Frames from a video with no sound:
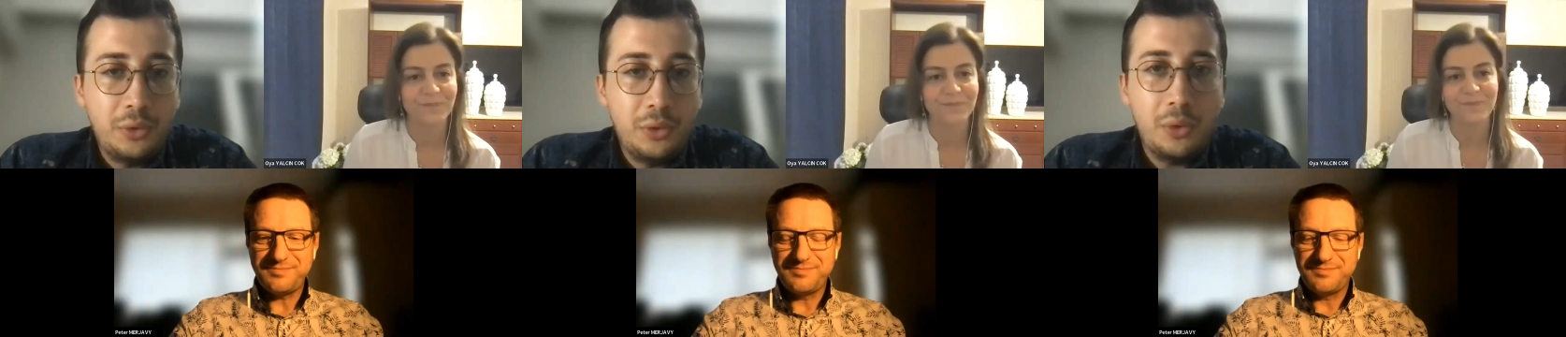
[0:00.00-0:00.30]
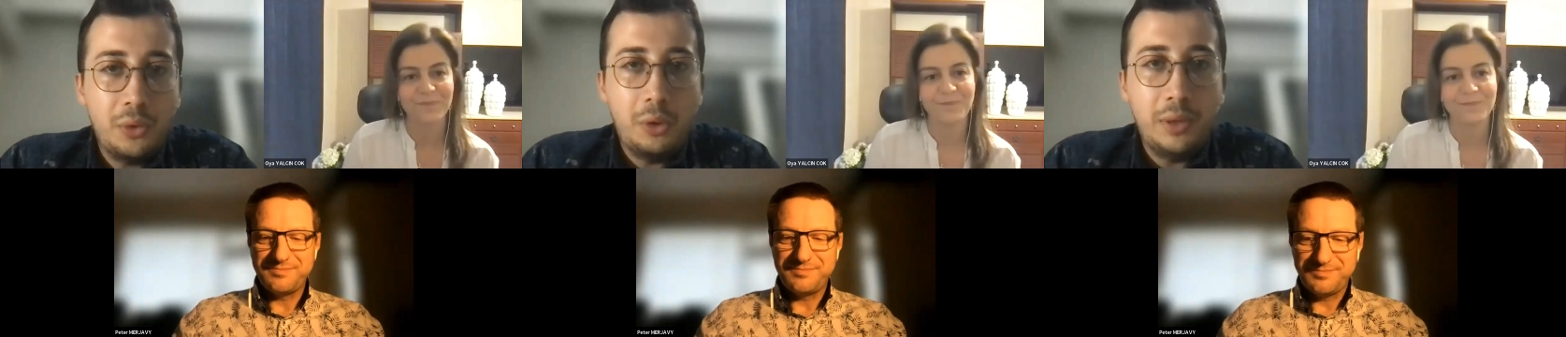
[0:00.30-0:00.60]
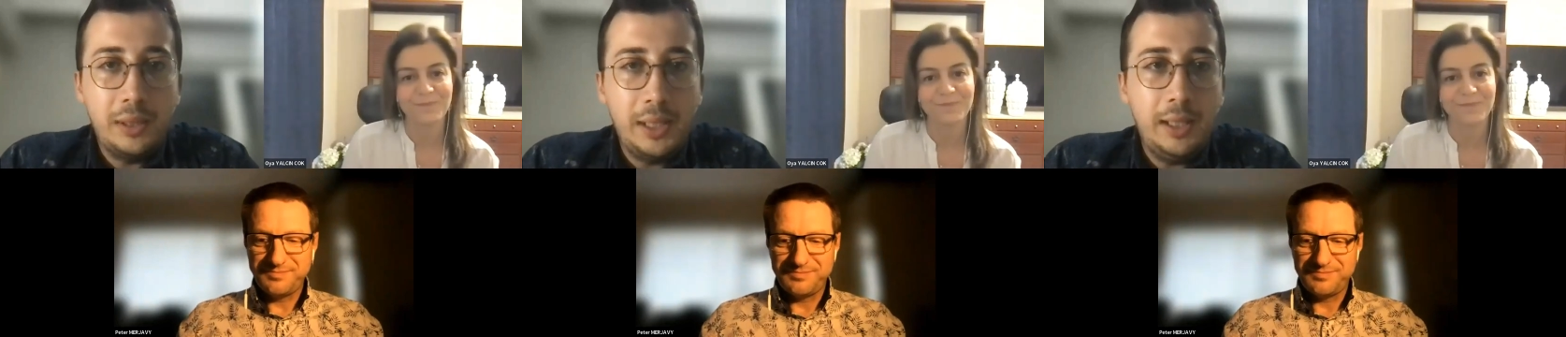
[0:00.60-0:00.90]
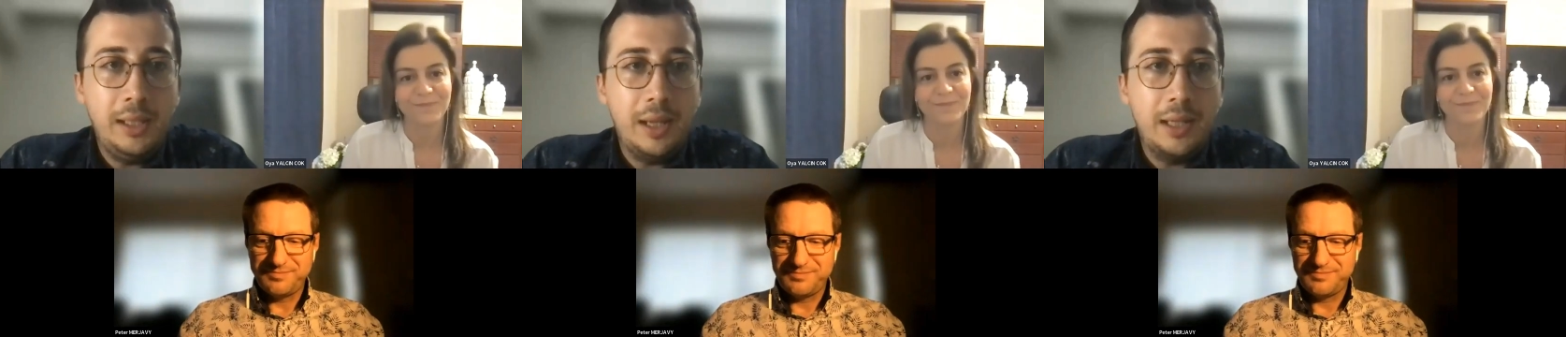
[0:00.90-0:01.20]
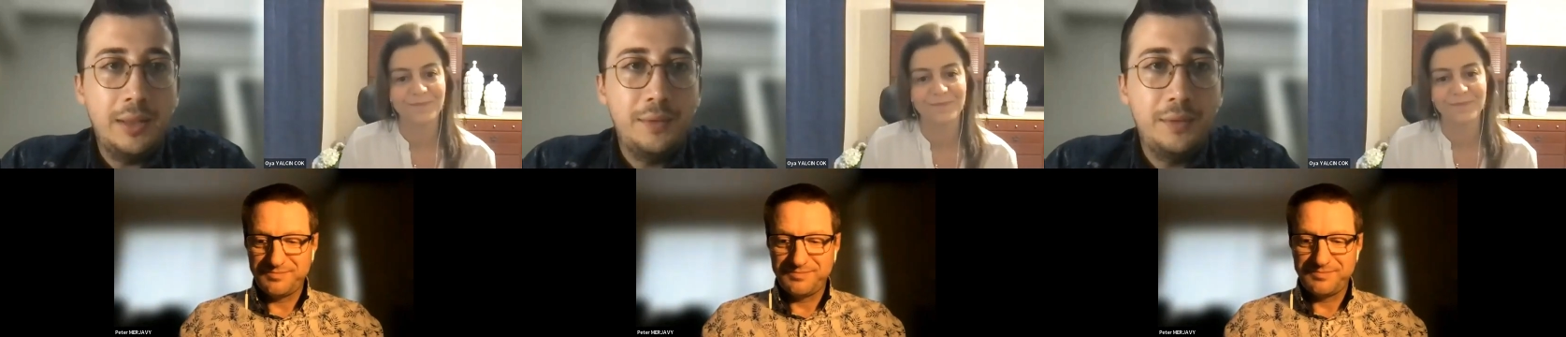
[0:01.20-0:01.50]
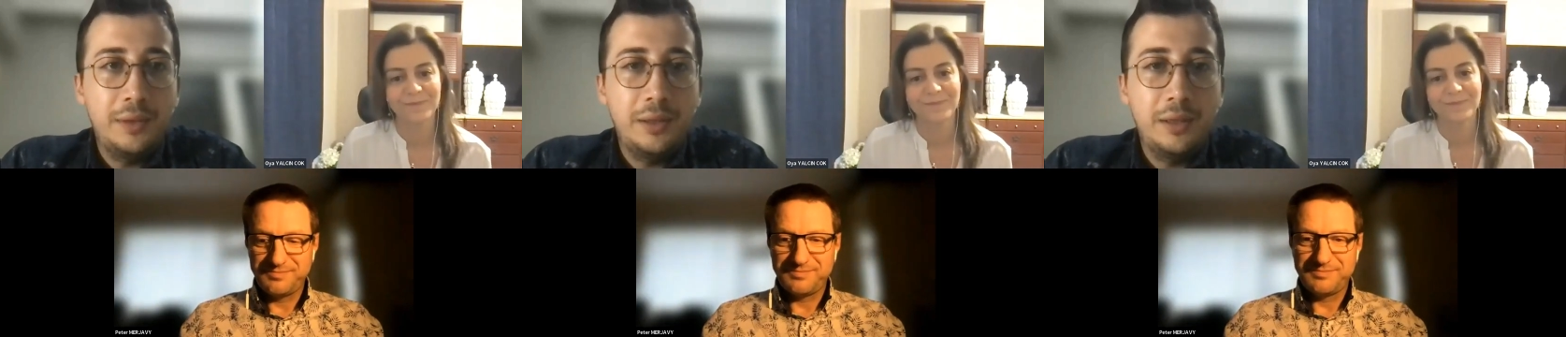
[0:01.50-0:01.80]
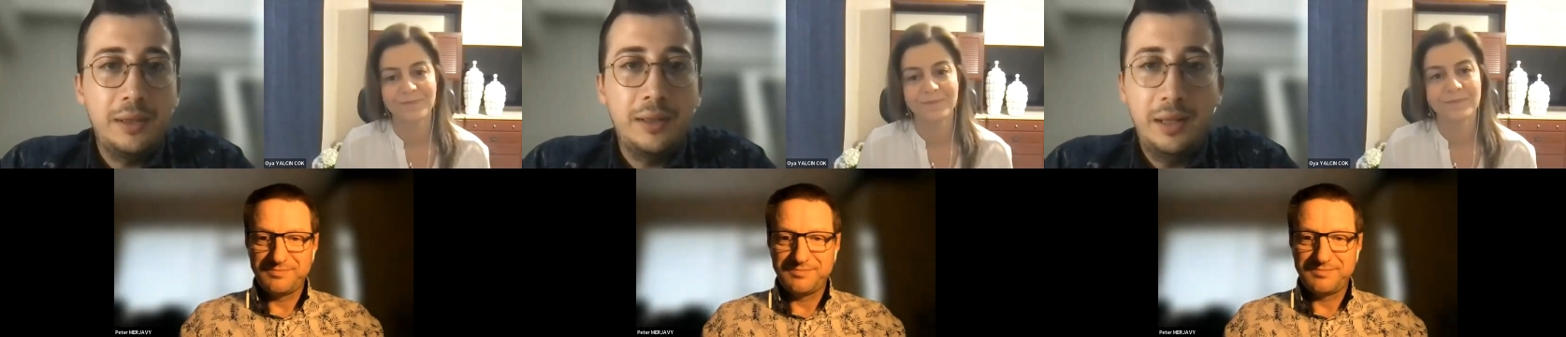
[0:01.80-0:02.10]
Speaker 1: Çok already
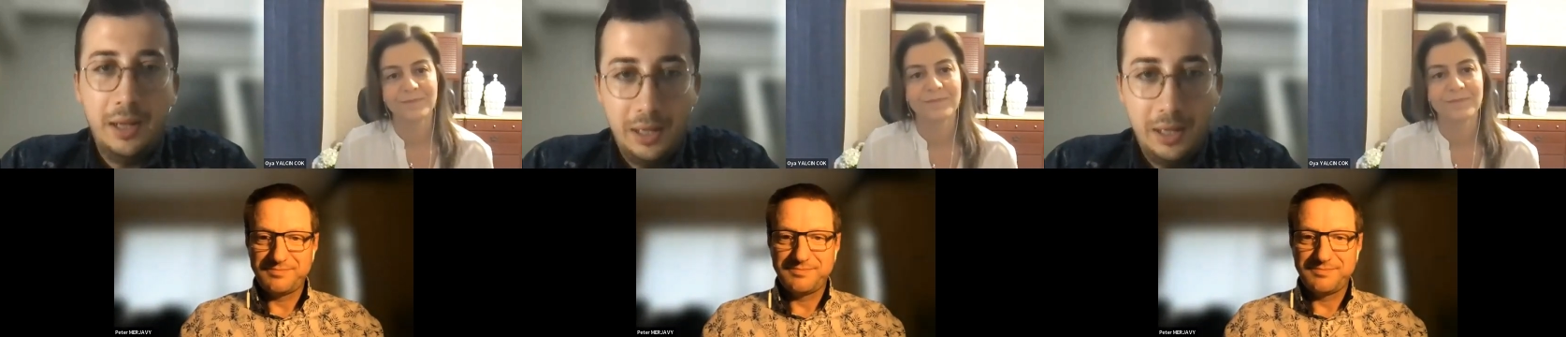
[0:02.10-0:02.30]
answered